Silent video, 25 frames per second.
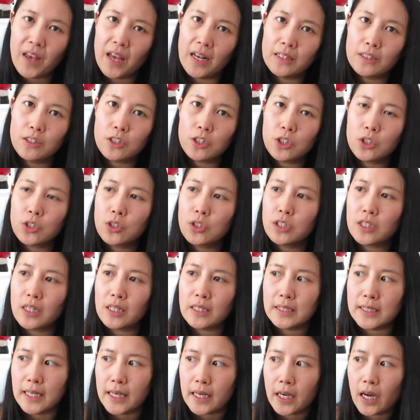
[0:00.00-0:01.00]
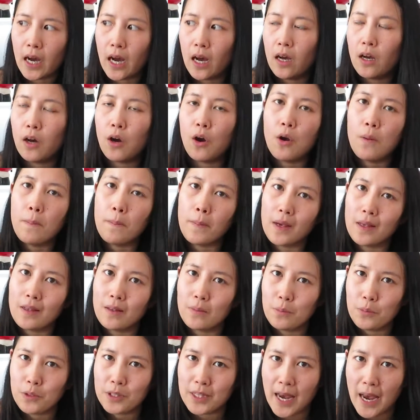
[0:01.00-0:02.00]
Enters Deka, our
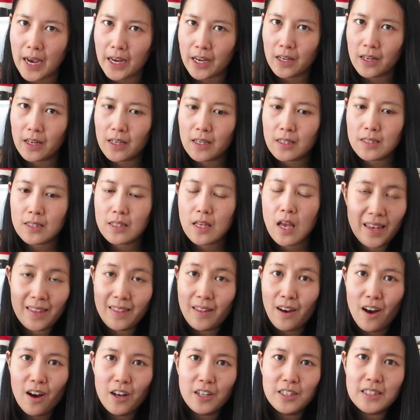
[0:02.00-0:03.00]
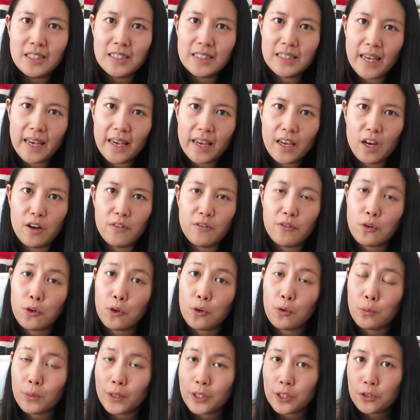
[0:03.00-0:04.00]
main protagonist, and on the day of
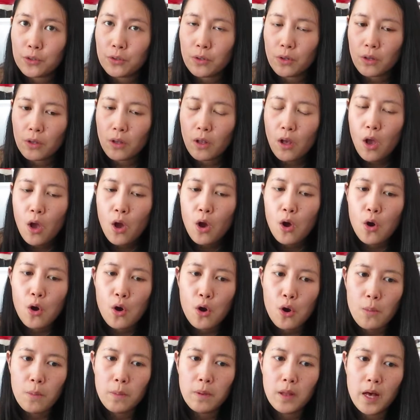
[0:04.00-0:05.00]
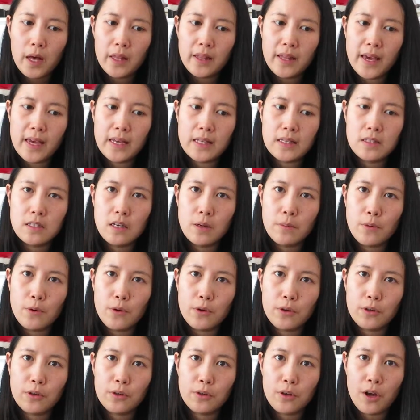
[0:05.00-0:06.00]
her ritual, her blood ends up
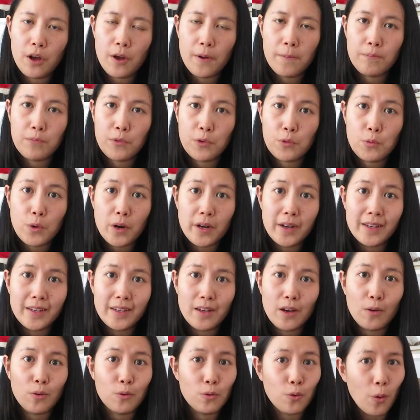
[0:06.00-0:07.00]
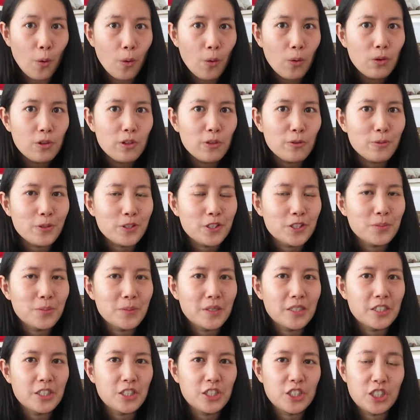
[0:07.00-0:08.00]
um, running gold, which
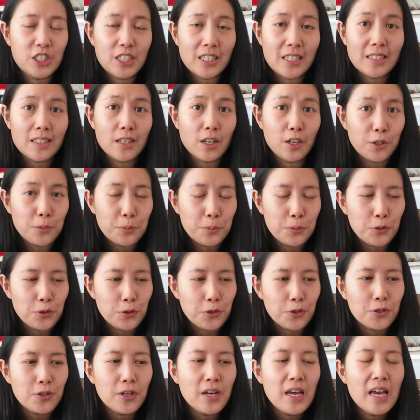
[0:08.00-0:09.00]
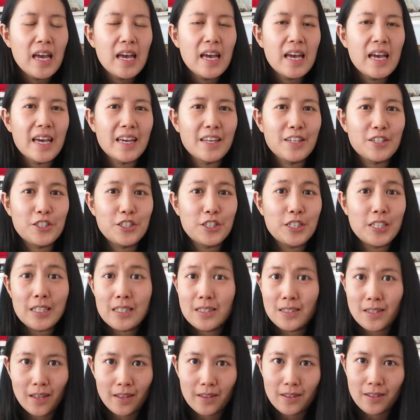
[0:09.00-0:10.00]
means she is impure and she
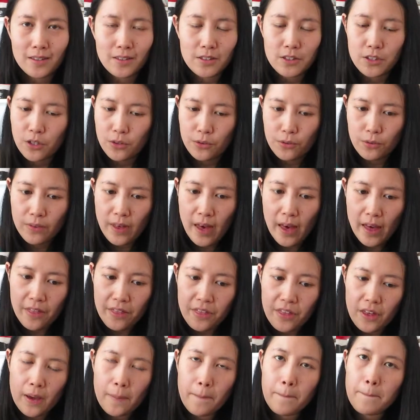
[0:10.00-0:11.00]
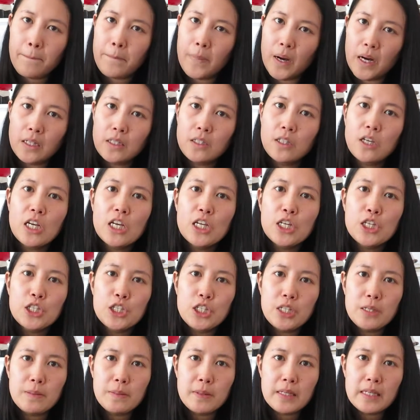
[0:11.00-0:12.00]
is sentenced to death. But
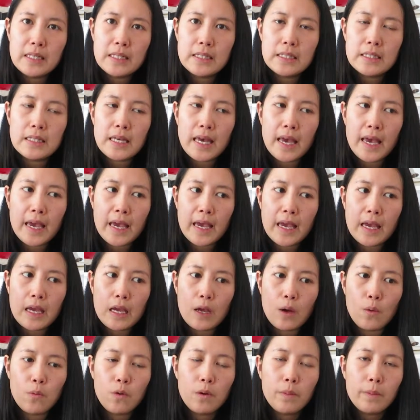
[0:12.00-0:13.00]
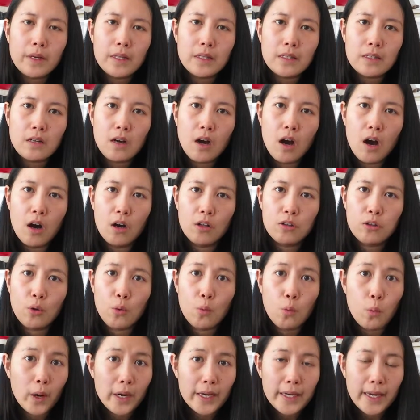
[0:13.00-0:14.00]
she meets a woman
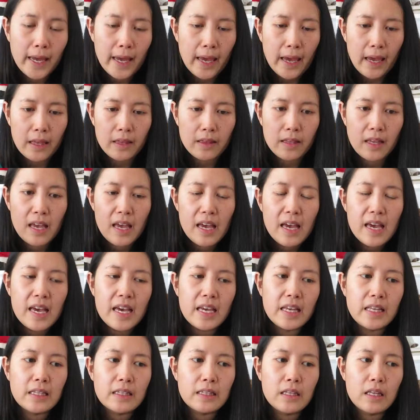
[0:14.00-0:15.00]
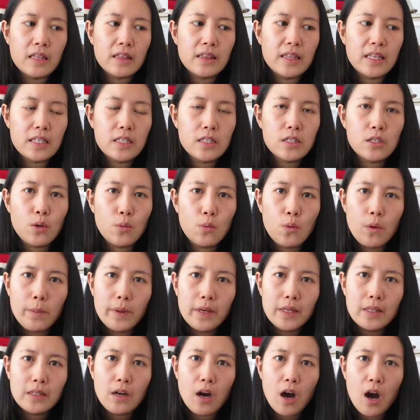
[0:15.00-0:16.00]
called White Hand, and this
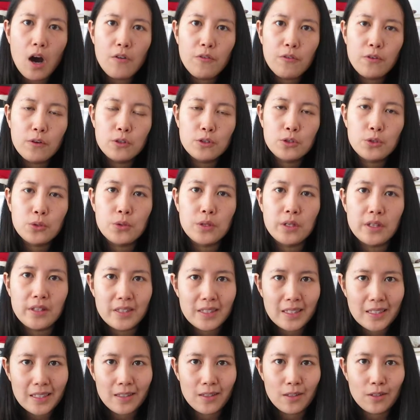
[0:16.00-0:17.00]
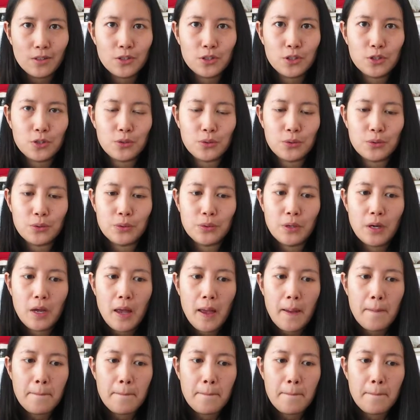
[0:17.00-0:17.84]
woman offers her a deal to